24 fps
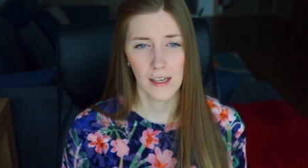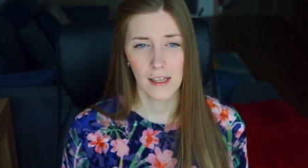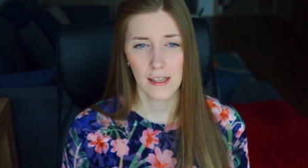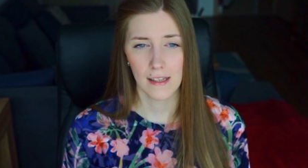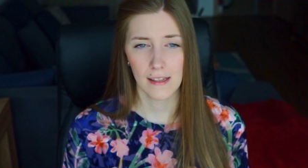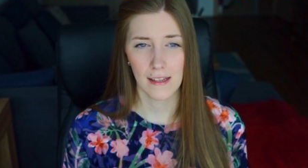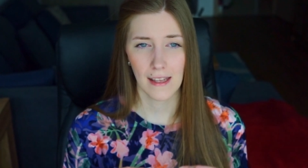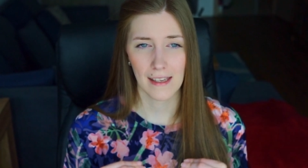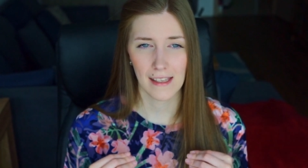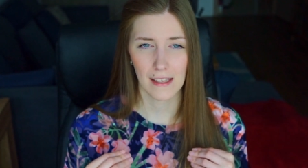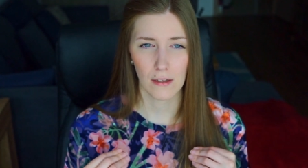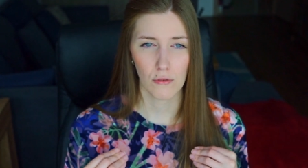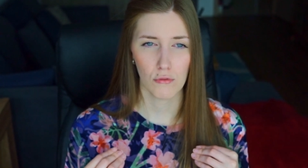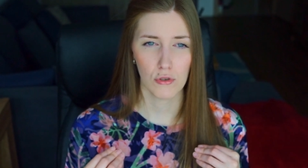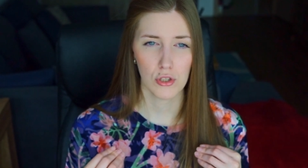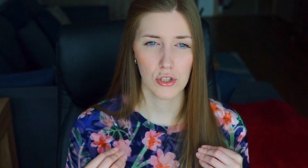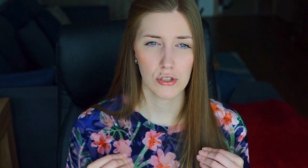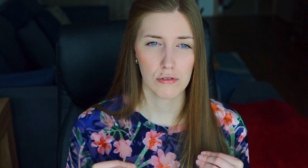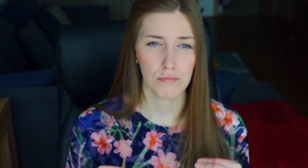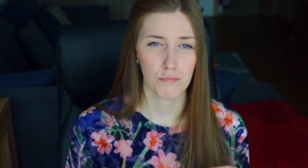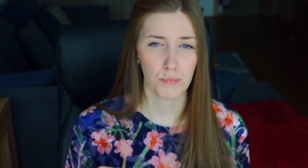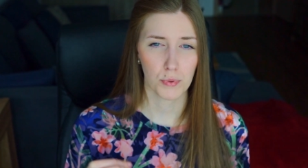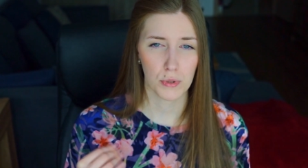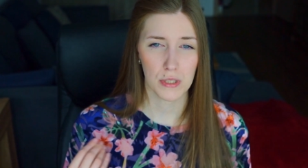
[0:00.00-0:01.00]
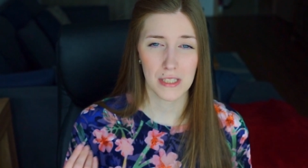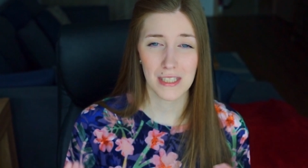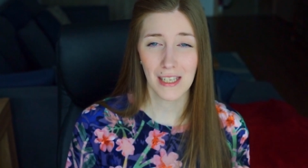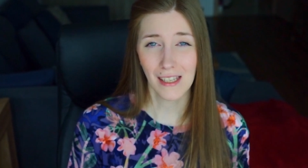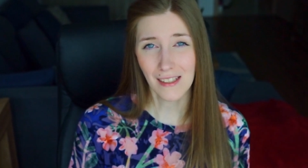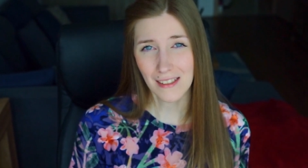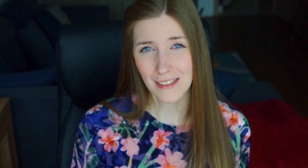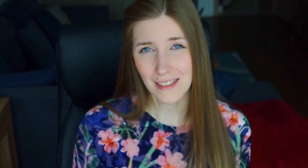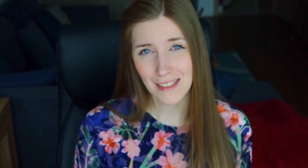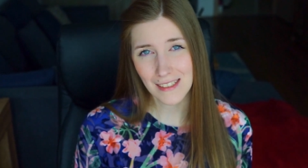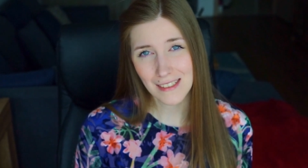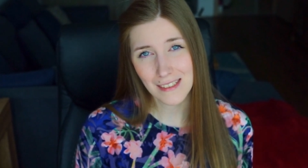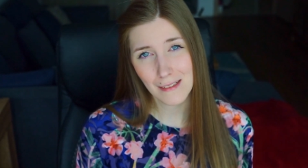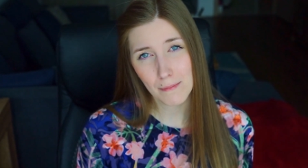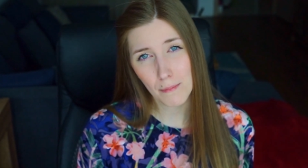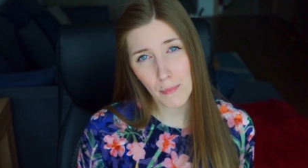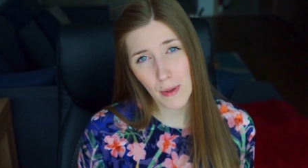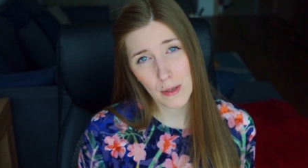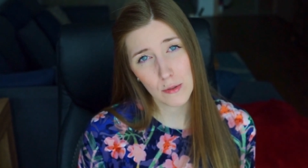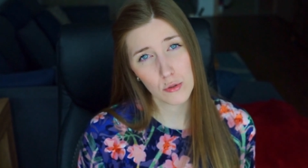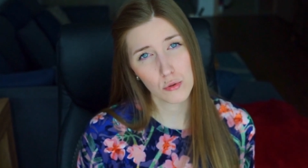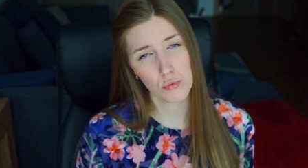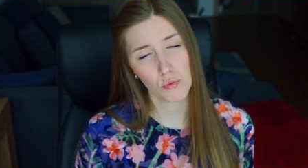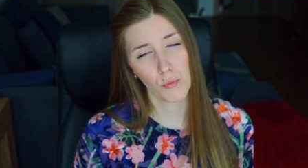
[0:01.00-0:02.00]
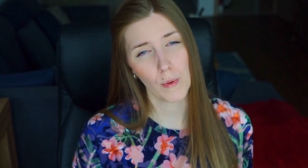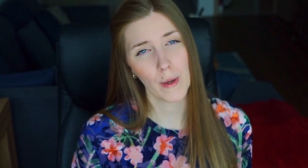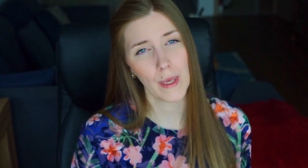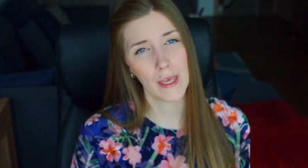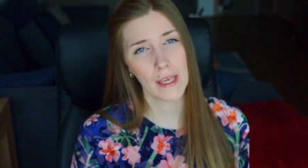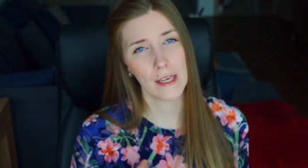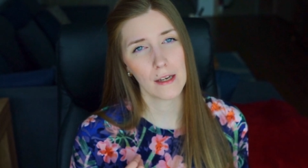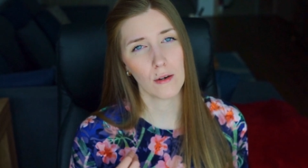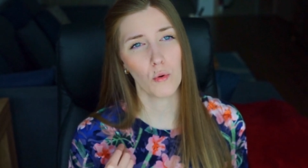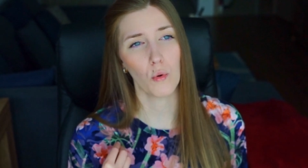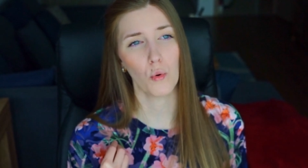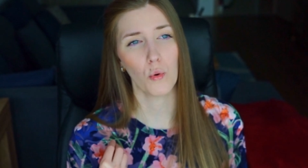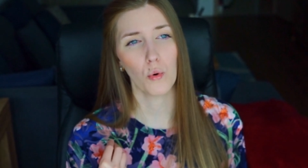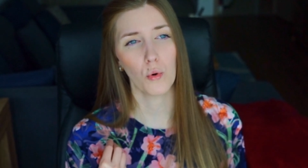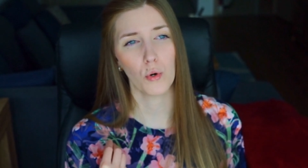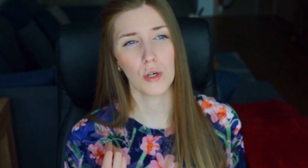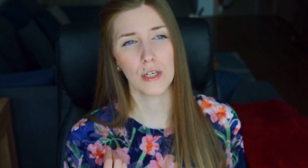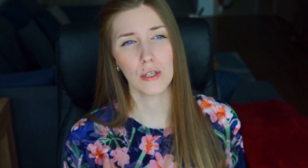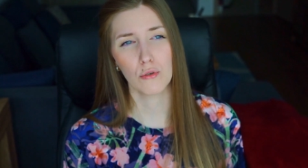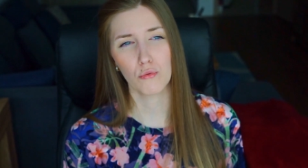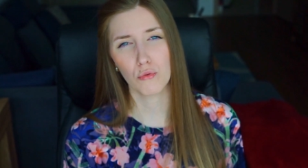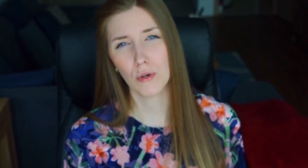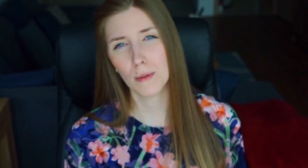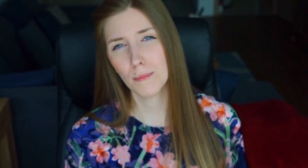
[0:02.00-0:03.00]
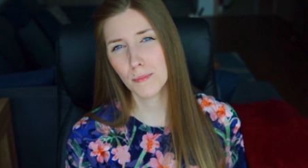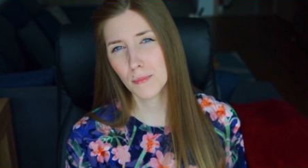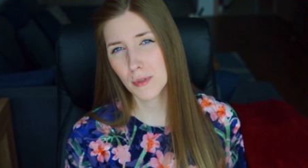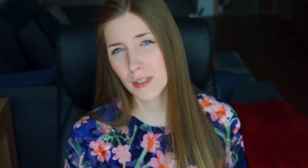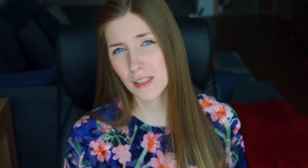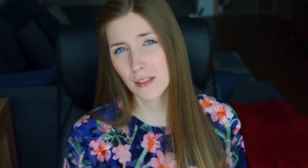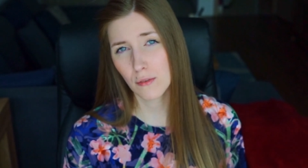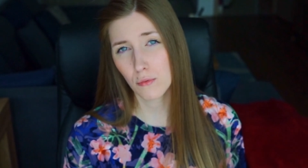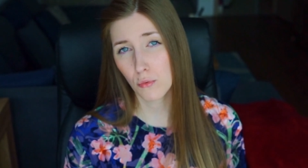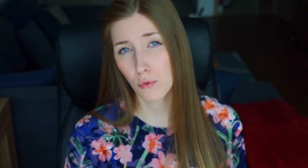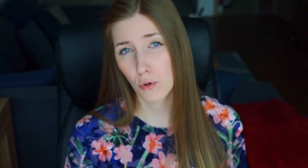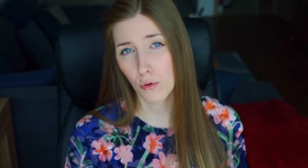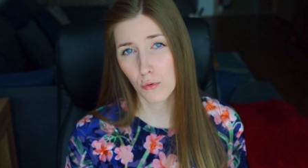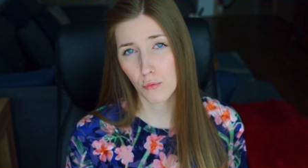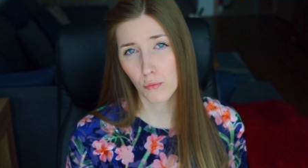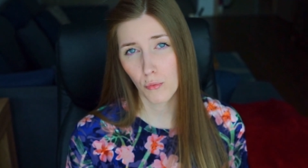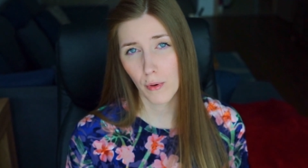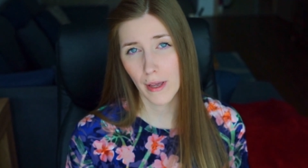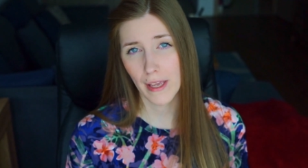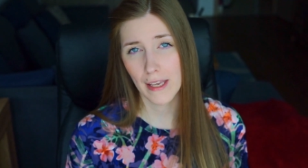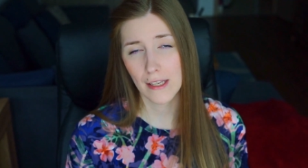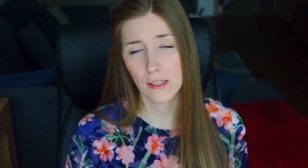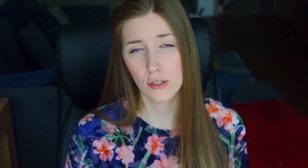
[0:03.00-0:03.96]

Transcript: like it was presented the best way, or it rubbed me the wrong way.